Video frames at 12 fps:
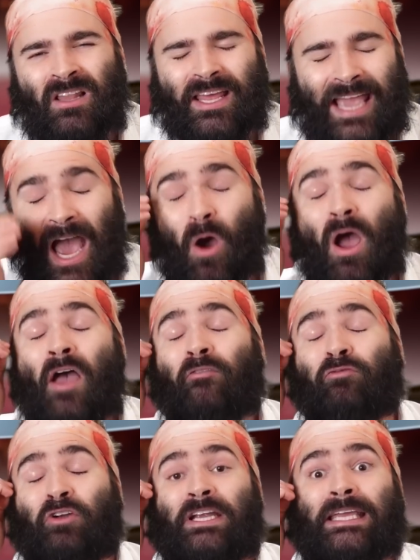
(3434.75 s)
Like, how
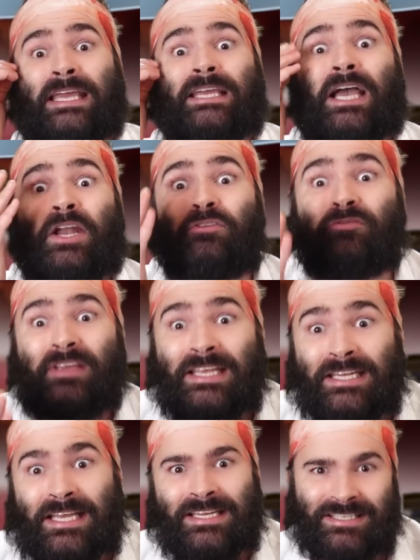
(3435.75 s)
freaking
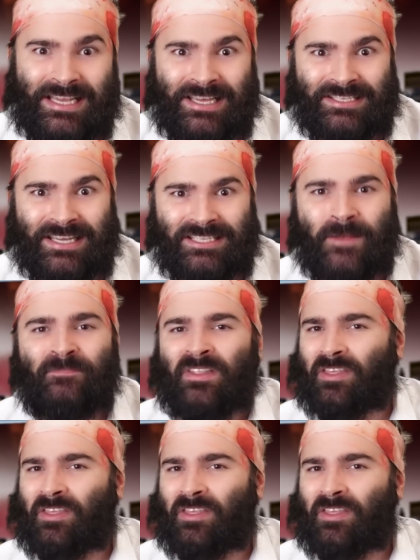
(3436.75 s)
convenient is it